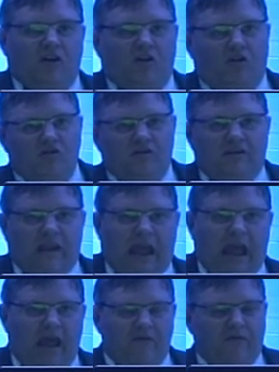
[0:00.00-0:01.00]
could
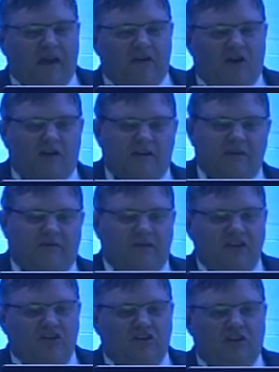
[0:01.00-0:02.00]
have an
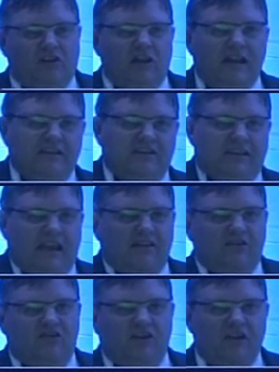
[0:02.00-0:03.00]
artificial
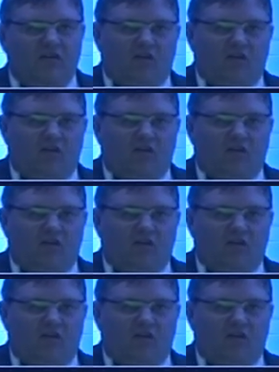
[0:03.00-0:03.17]
centering